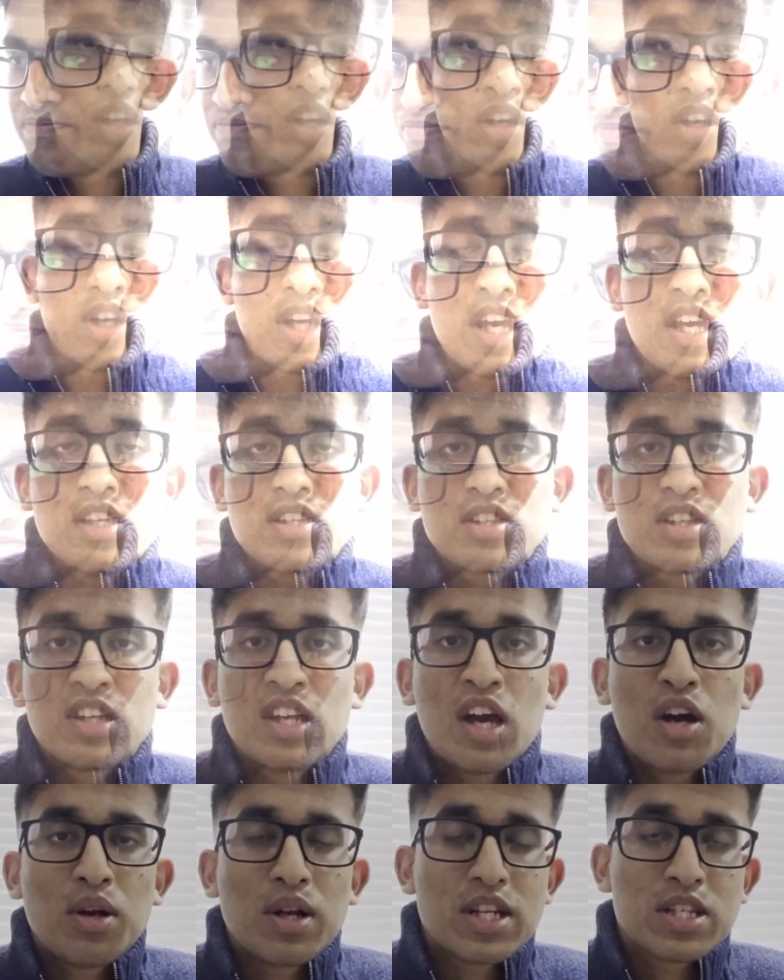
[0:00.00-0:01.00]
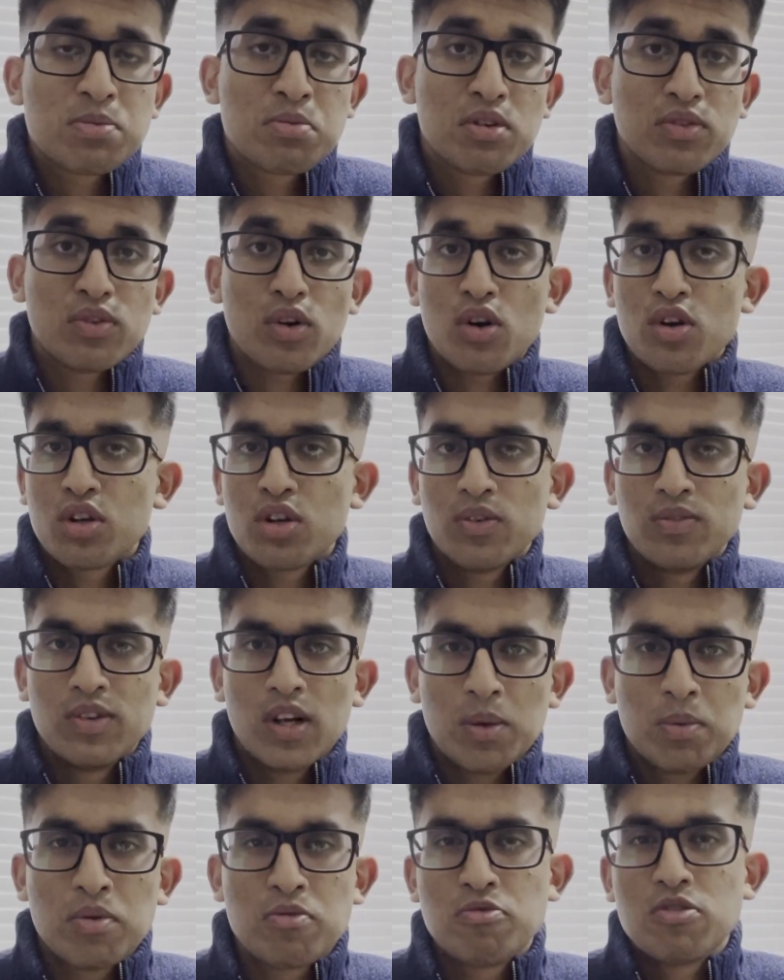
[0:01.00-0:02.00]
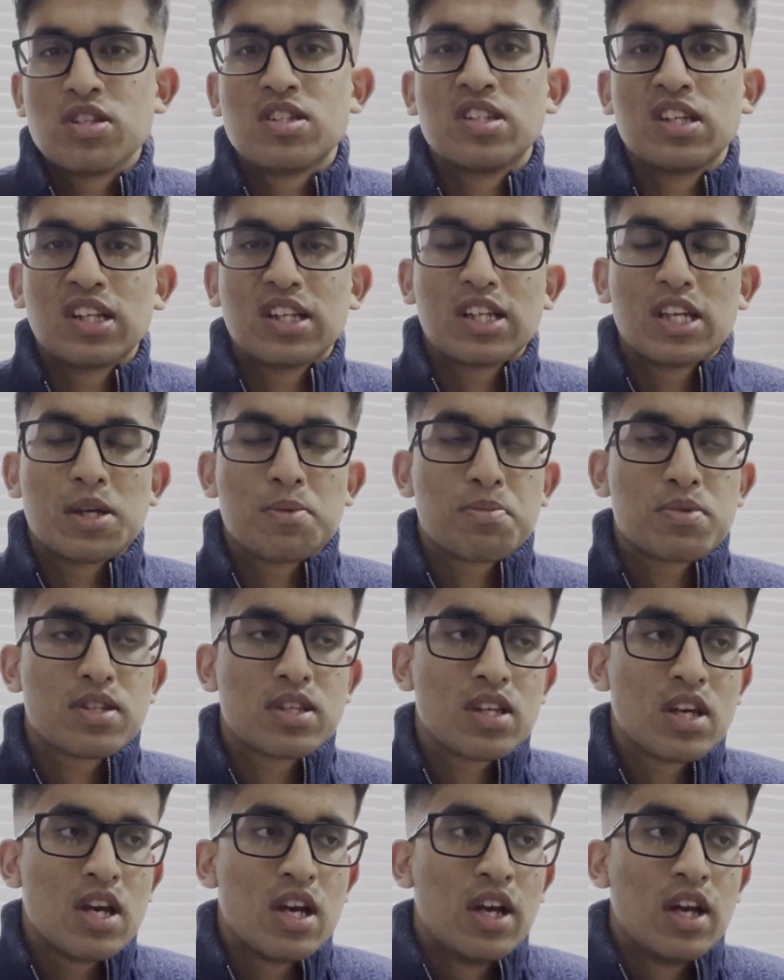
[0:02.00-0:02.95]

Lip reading: Okay, so now let's move on to verbal reasoning tips.